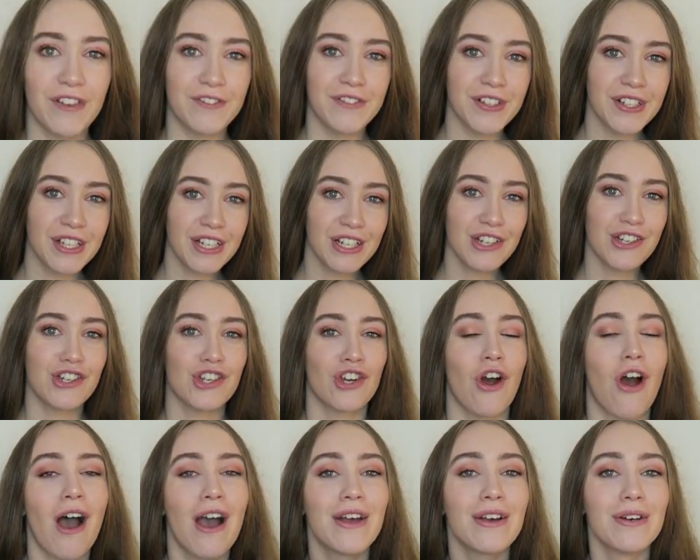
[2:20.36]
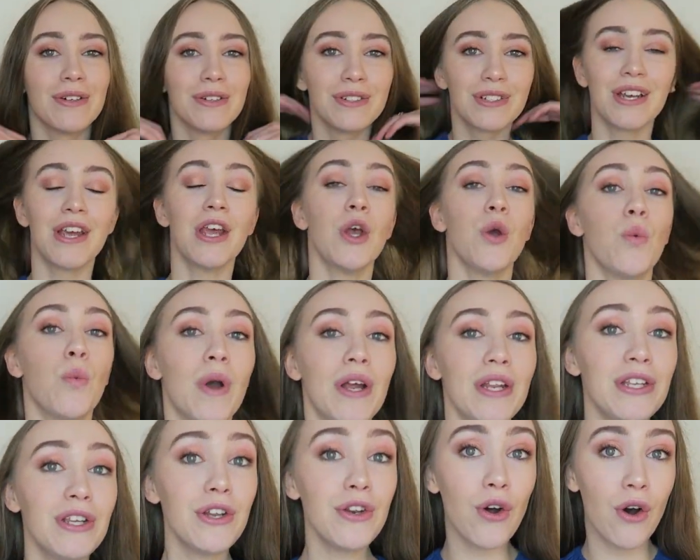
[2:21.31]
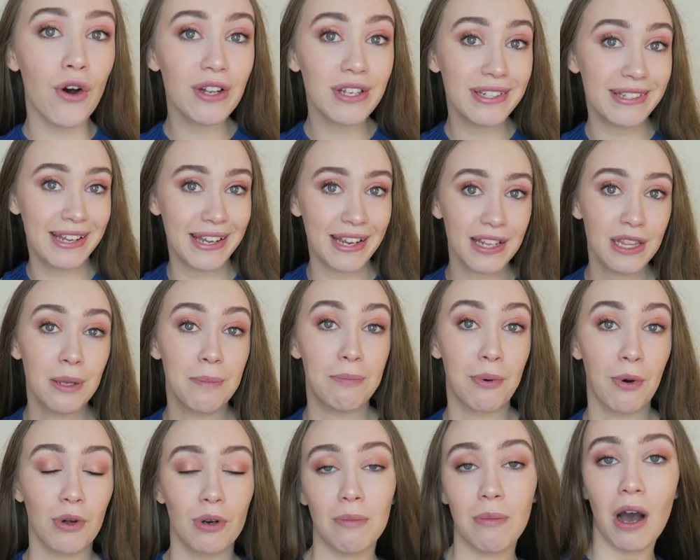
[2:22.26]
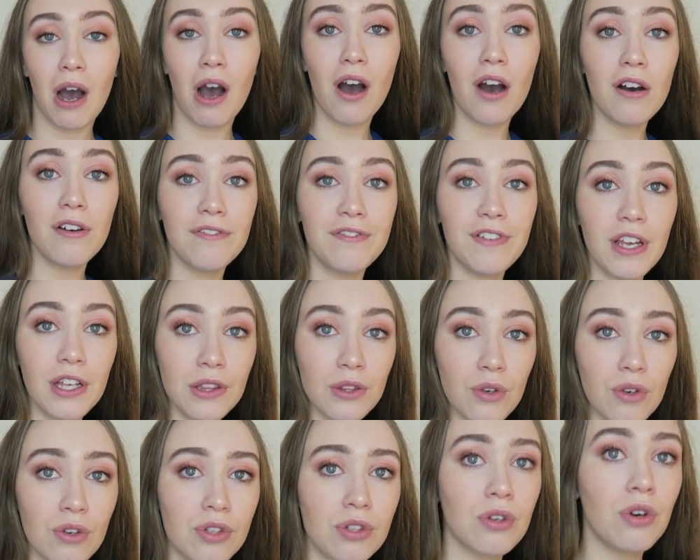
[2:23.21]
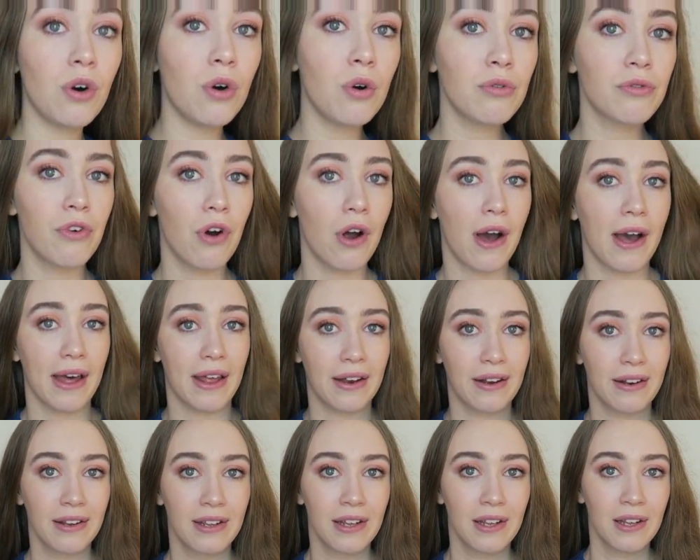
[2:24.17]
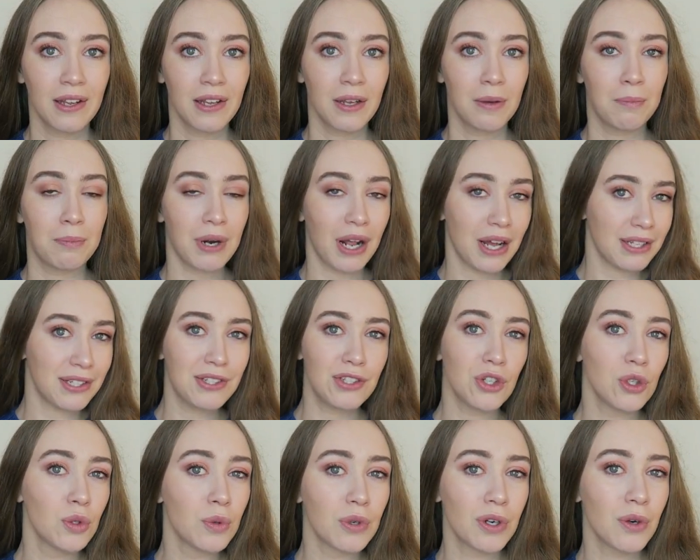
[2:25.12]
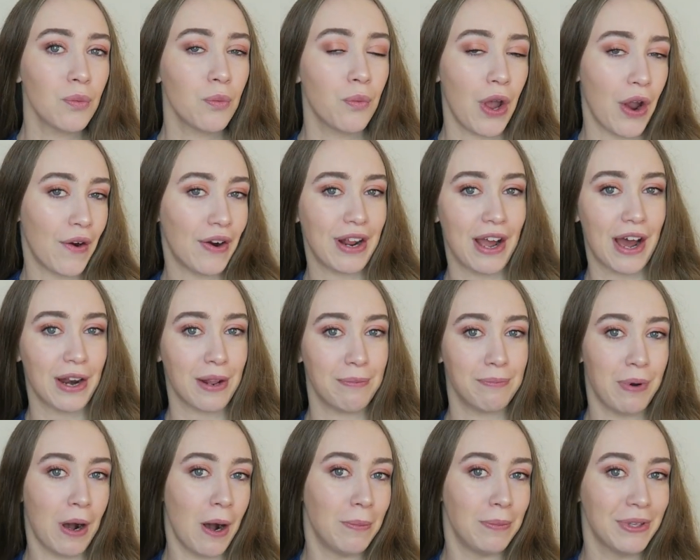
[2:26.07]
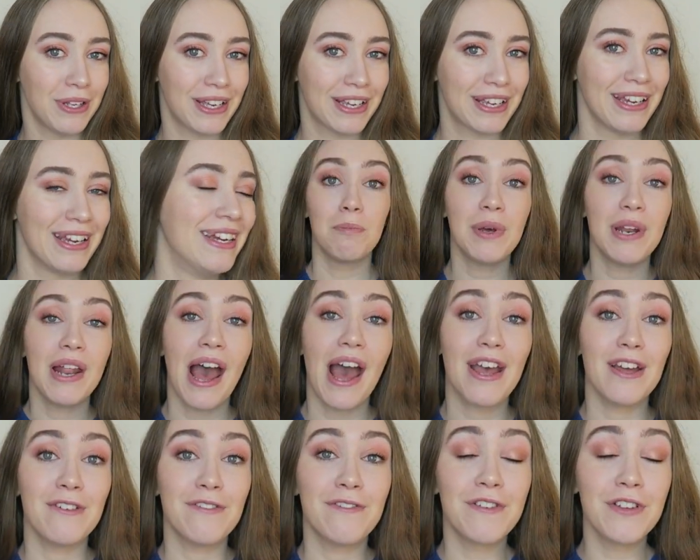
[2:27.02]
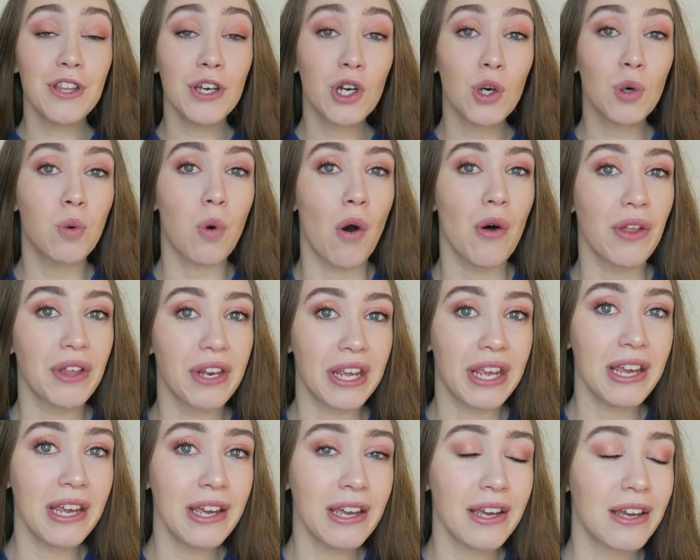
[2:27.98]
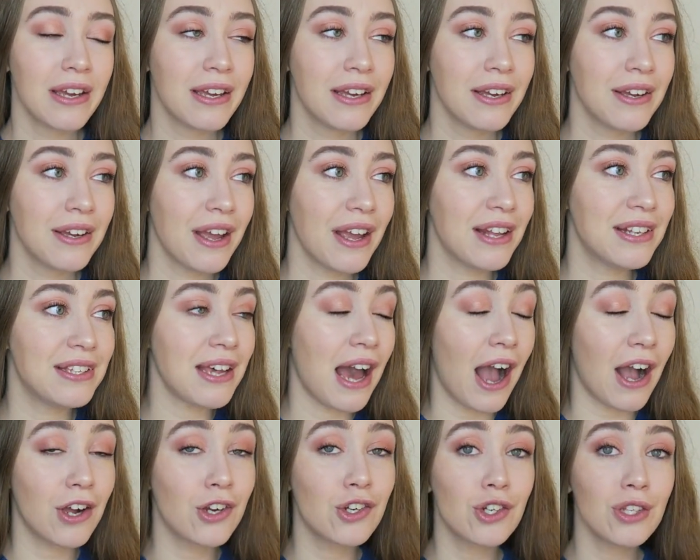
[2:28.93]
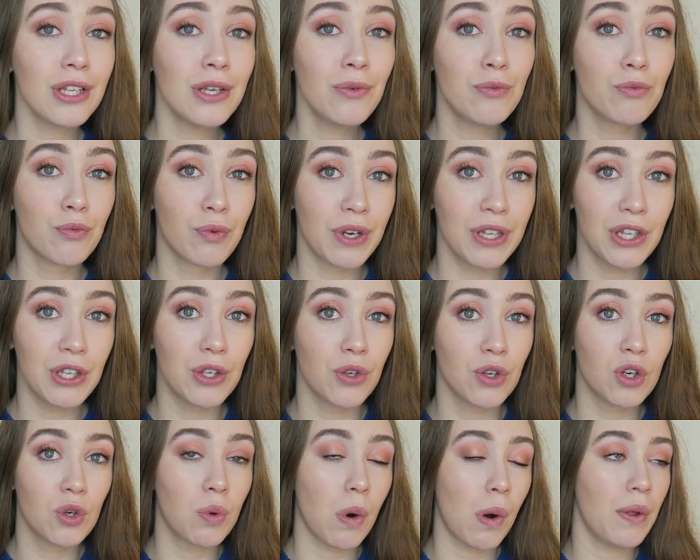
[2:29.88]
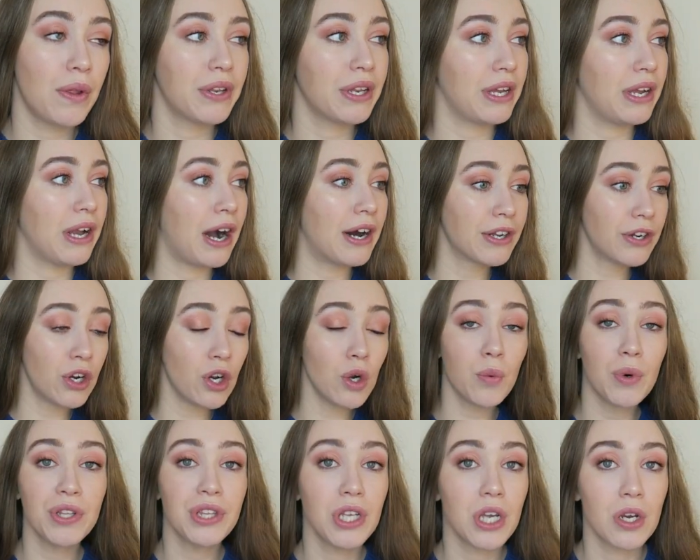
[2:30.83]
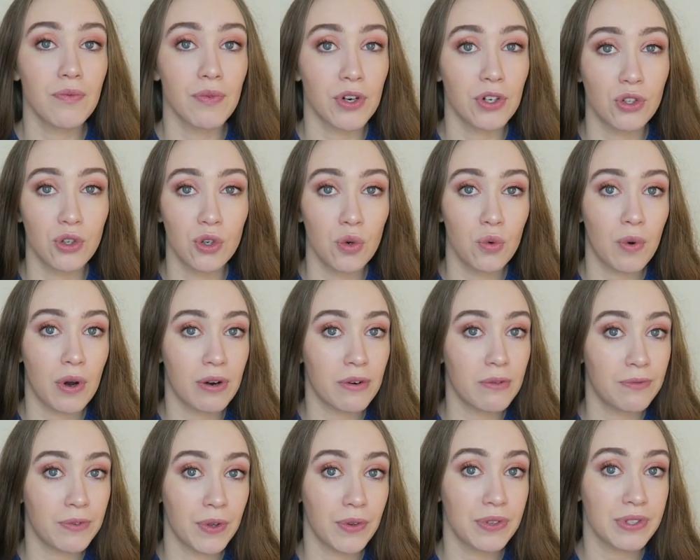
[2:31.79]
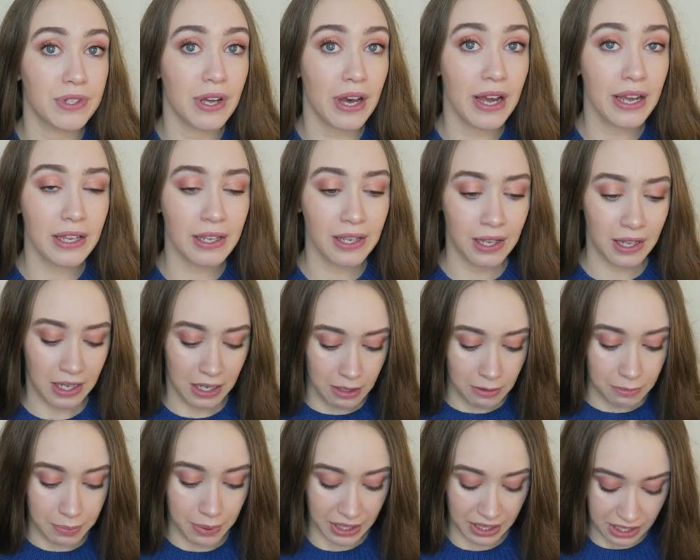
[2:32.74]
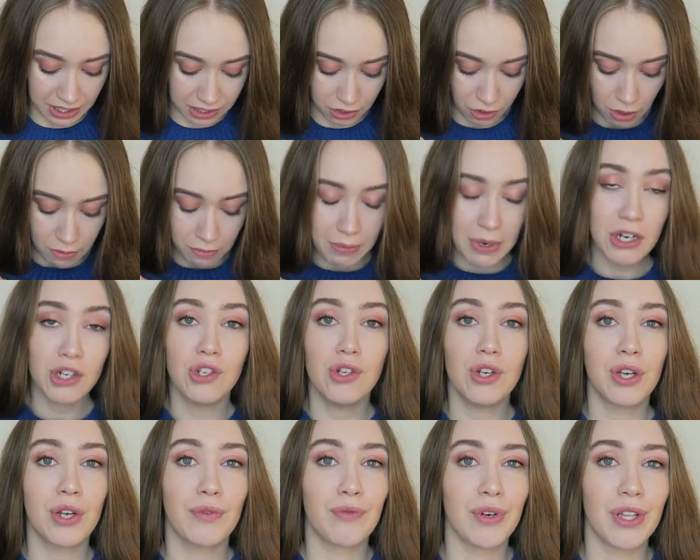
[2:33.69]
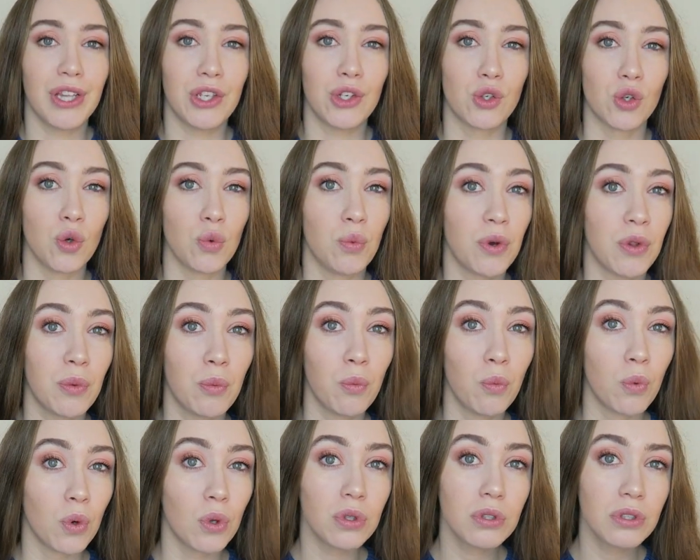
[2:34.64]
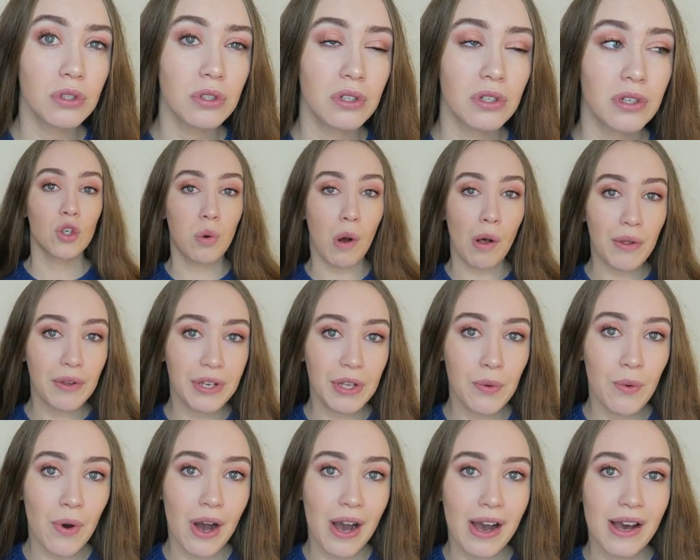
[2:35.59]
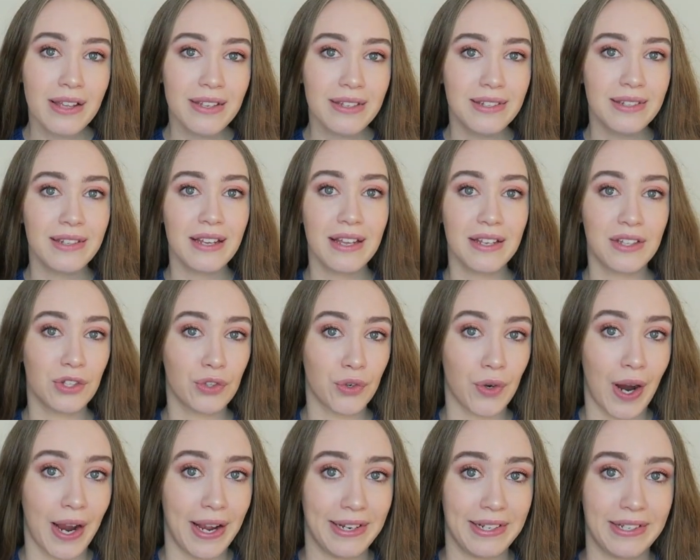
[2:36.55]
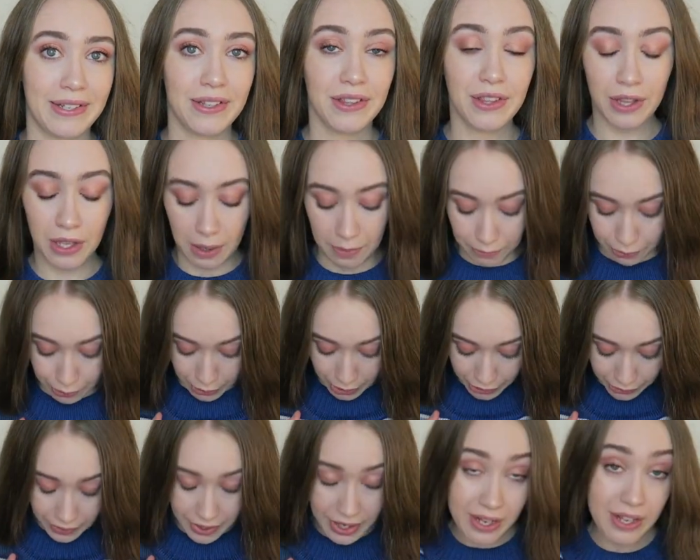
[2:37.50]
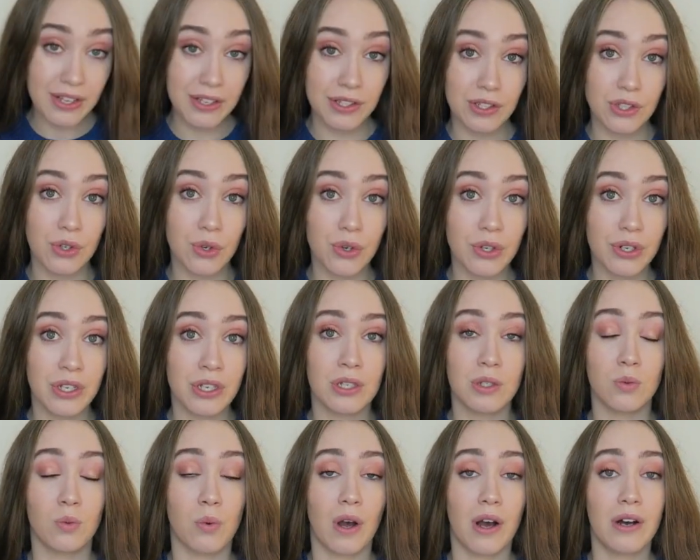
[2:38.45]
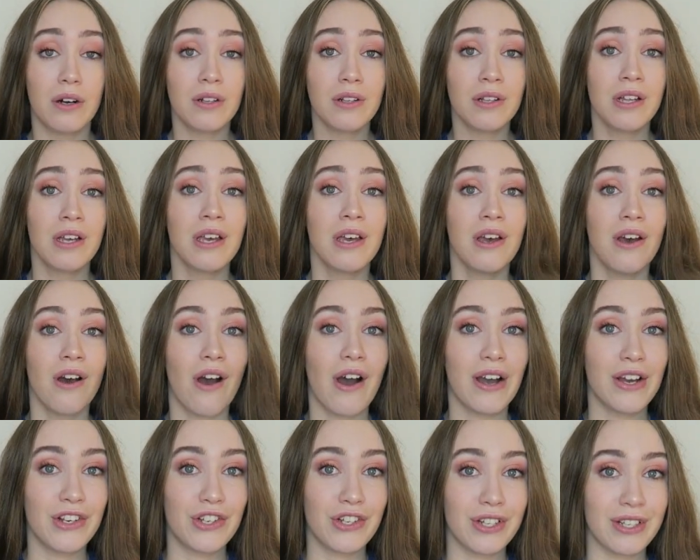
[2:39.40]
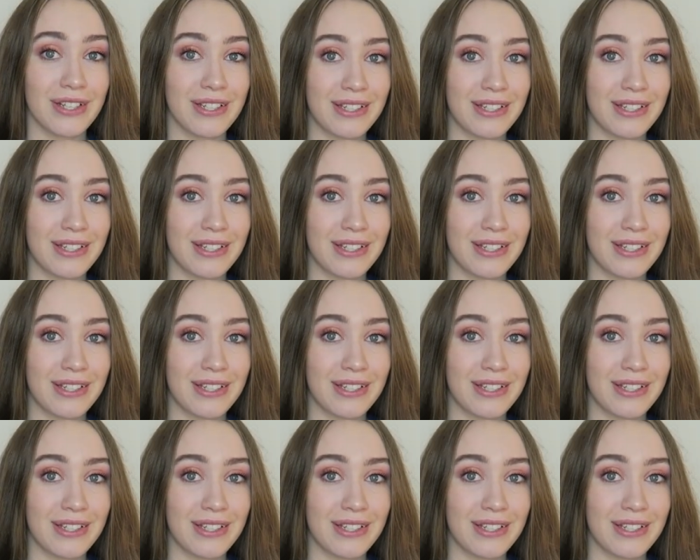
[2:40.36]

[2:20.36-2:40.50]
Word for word: I feel like a child. When you're not seeing the bottom half, it looks all right, but I still wouldn't wear it out in public. But hey, for the quality, it's actually really good quality. I don't know what the original one feels like, but there's not much you can really do with wool. Quality-wise, it's great. The embroidery is good as well. I